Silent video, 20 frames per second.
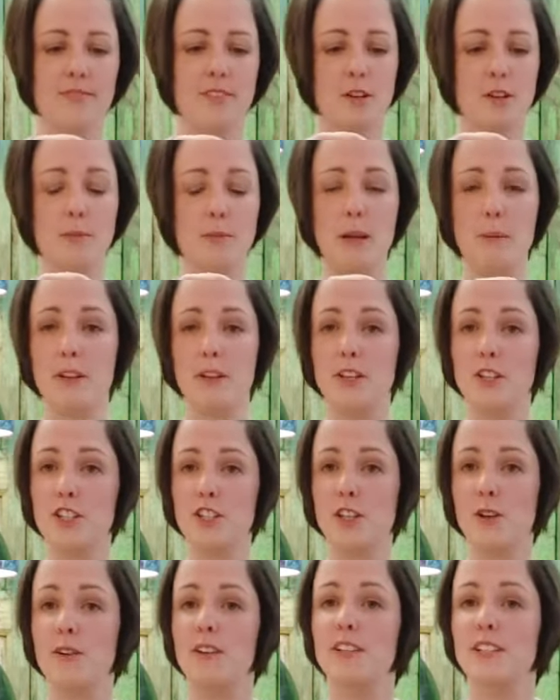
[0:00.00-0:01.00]
Or maybe just
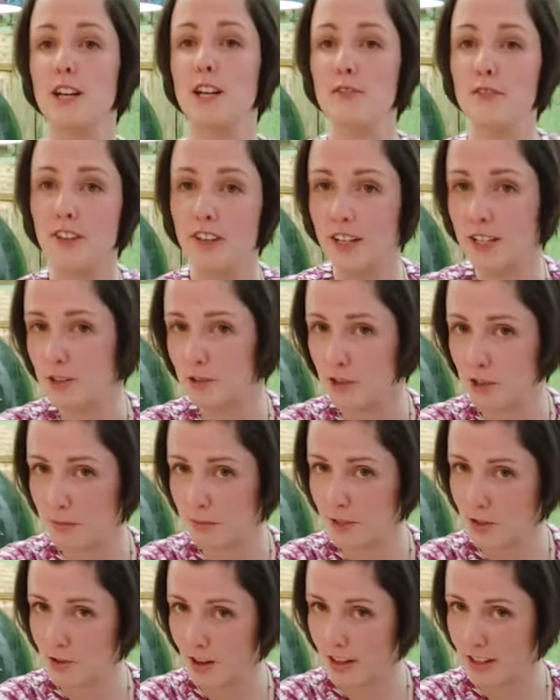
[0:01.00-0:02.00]
sewing yourself a nice
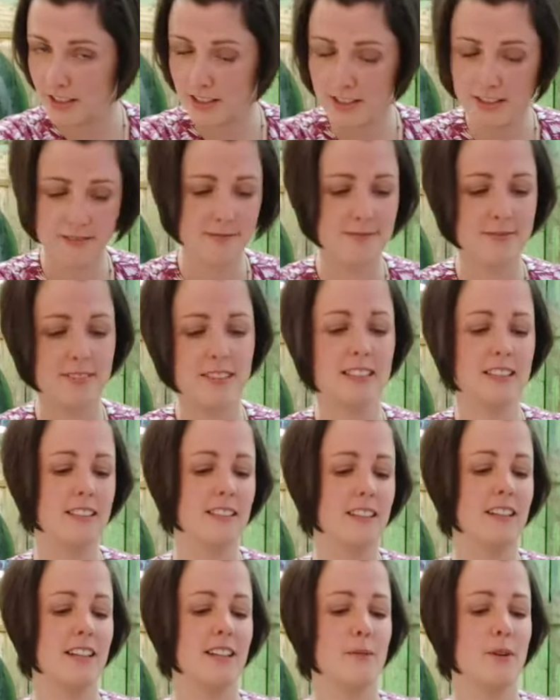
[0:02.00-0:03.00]
Christmas dress.
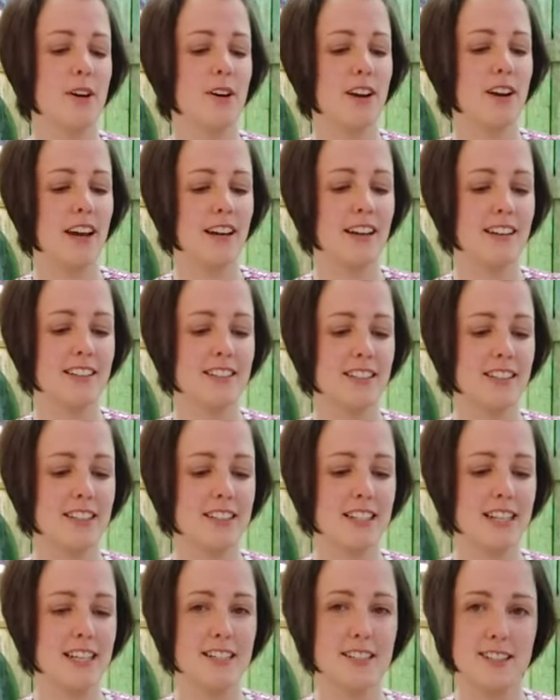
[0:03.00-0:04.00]
We are getting into the
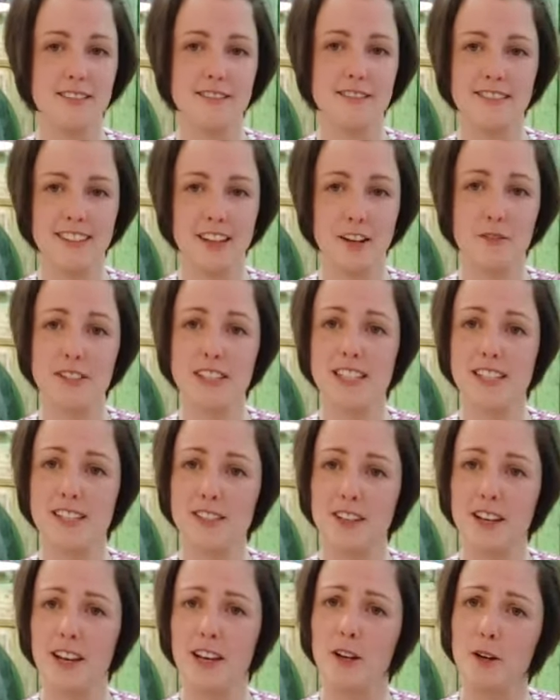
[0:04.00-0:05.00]
season. Obviously
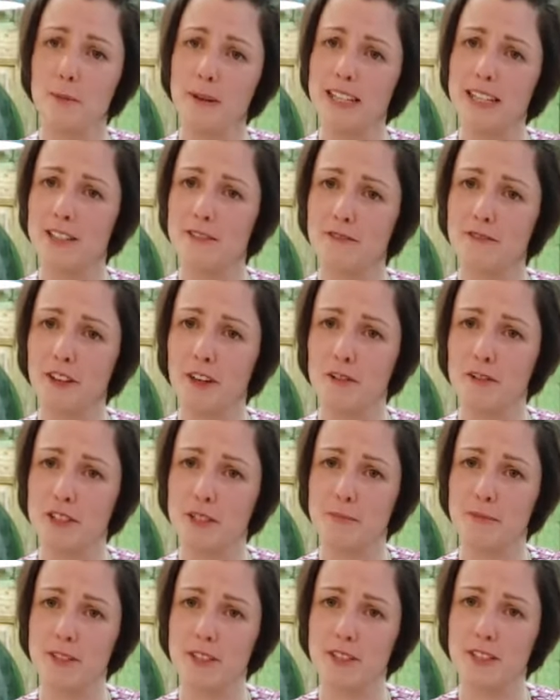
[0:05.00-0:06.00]
it's a little bit different
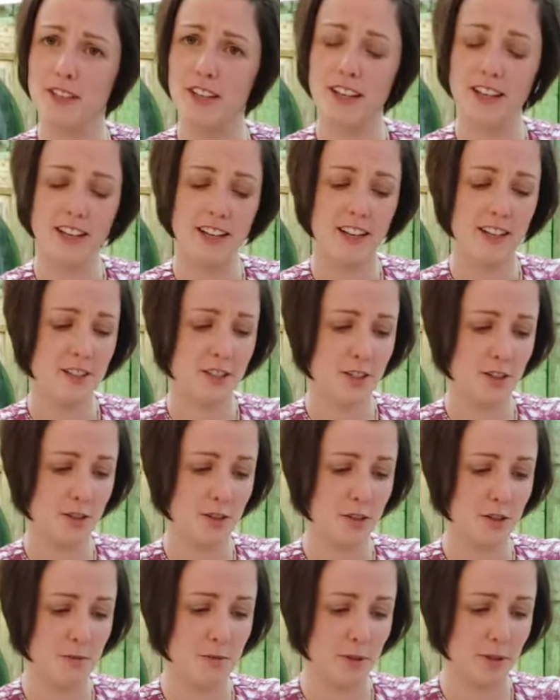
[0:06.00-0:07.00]
Christmas to
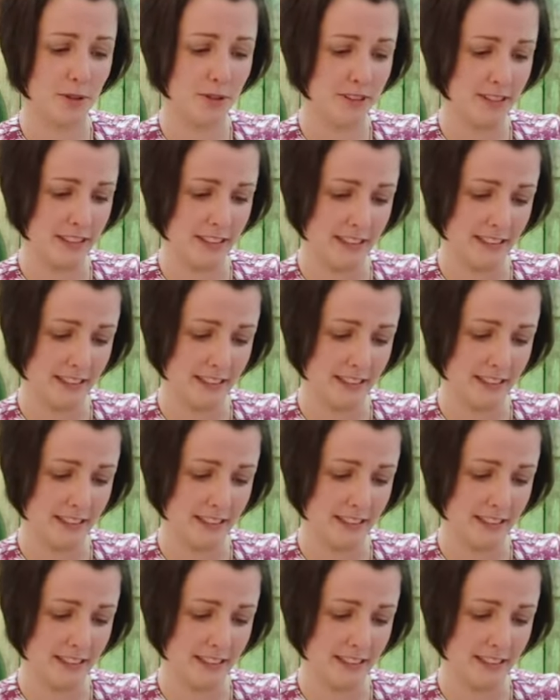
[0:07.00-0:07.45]
normal.